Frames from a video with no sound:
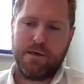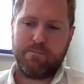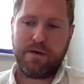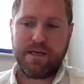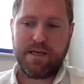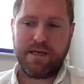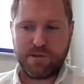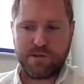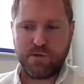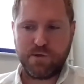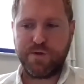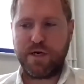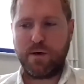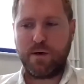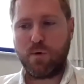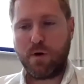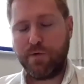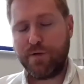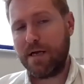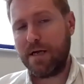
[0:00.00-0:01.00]
making sure
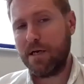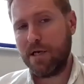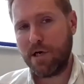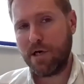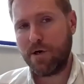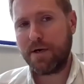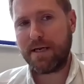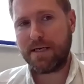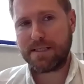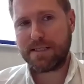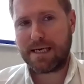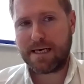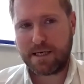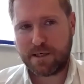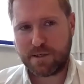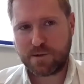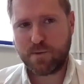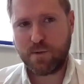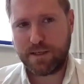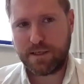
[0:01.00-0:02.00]
that what they're learning is
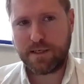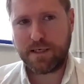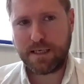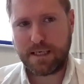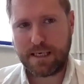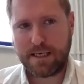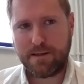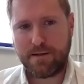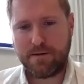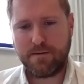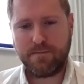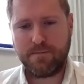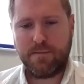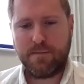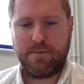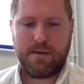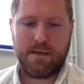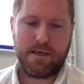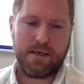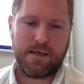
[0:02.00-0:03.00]
actually going to get
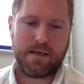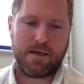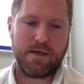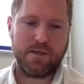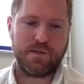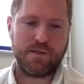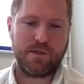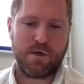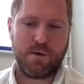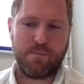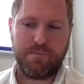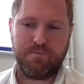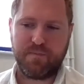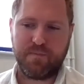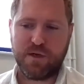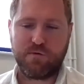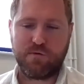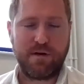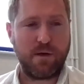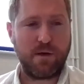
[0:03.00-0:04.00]
them a job,
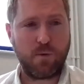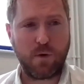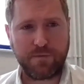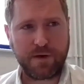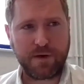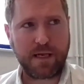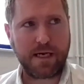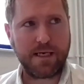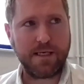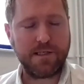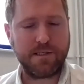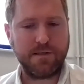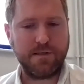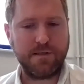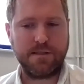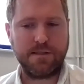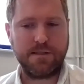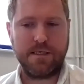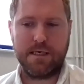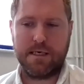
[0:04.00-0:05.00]
great
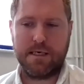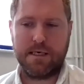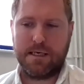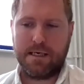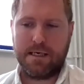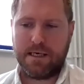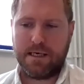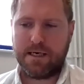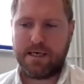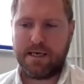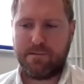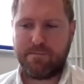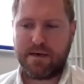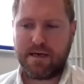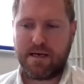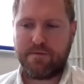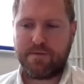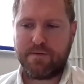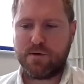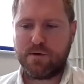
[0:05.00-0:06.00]
qualifications in
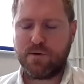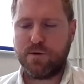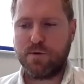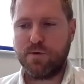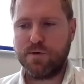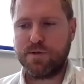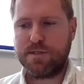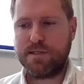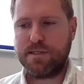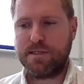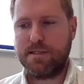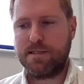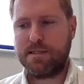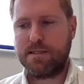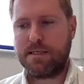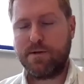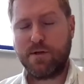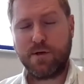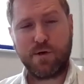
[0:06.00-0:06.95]
many of our courses.